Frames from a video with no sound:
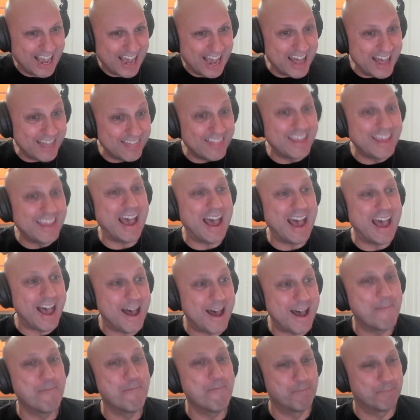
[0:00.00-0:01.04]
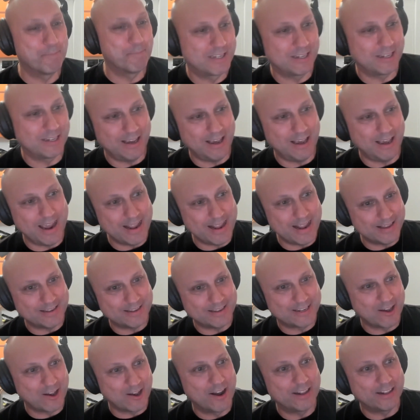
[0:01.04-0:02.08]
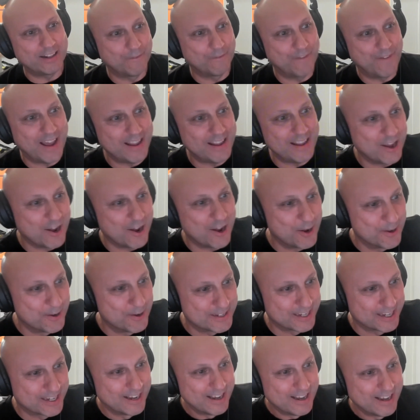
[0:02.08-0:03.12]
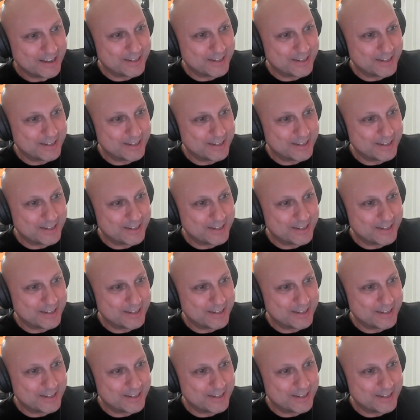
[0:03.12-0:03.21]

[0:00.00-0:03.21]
and the amps inside the venues,